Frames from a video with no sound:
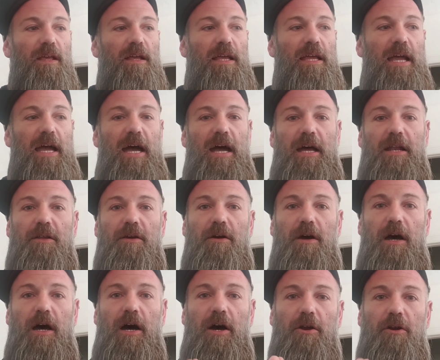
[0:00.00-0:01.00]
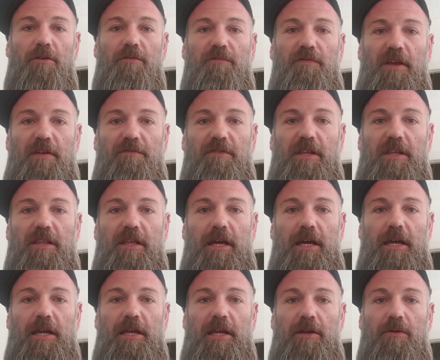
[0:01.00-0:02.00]
he had 150
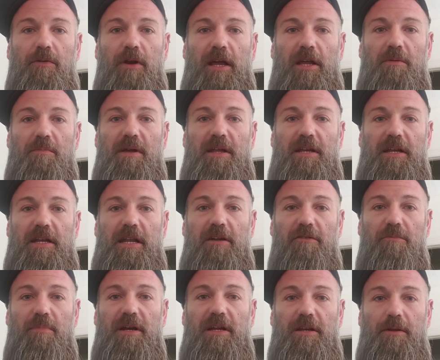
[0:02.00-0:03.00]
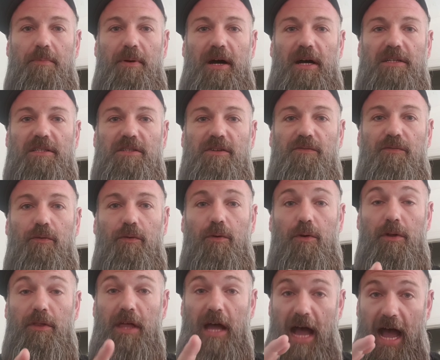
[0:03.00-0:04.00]
that he recommended everybody deposit
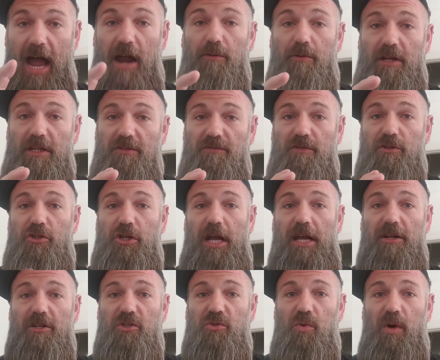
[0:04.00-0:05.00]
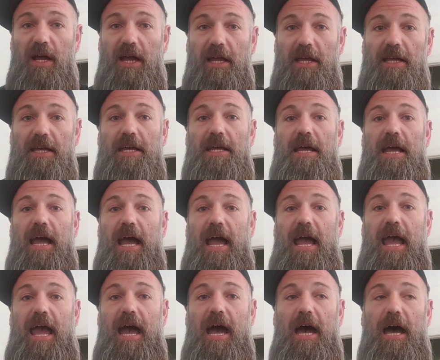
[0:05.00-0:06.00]
for the high risk for Trader's Way,
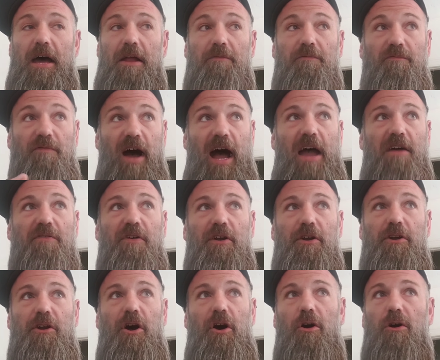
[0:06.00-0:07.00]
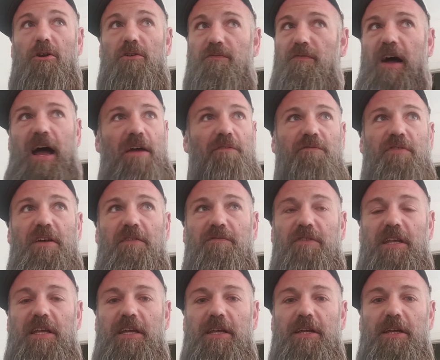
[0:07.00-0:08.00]
and $500,
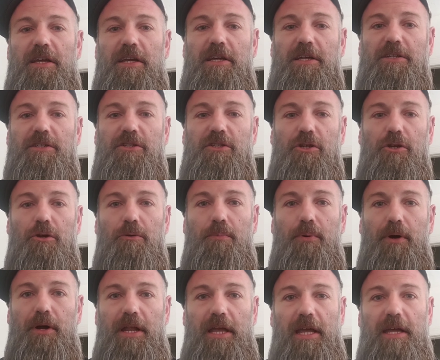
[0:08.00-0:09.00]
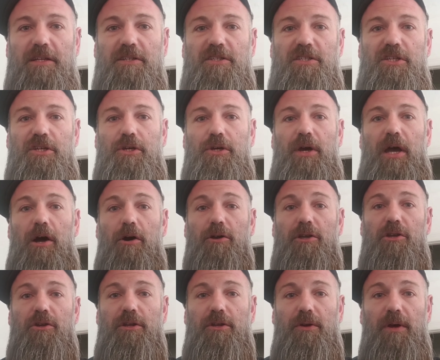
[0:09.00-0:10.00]
$550 to put into
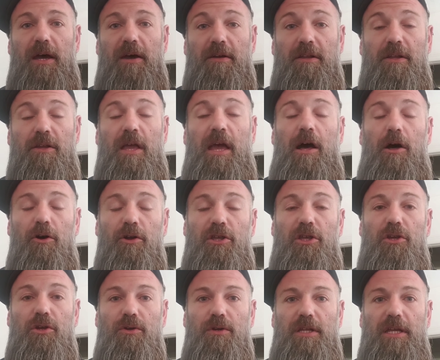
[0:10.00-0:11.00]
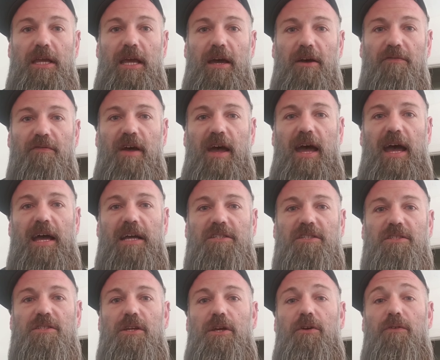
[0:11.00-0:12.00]

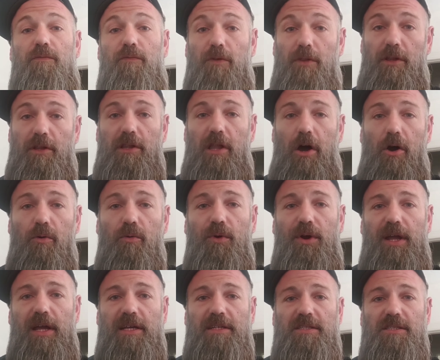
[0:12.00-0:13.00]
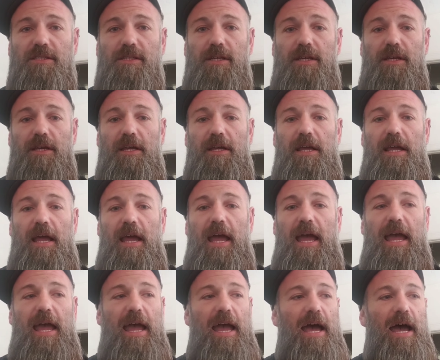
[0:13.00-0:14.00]
LQDFX for the low risk.
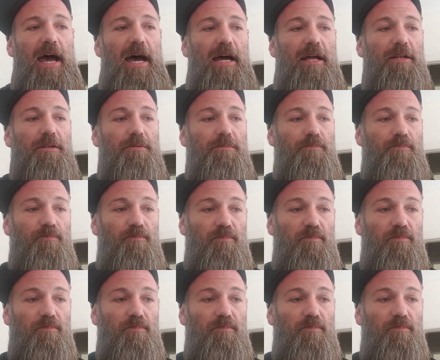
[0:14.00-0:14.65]
And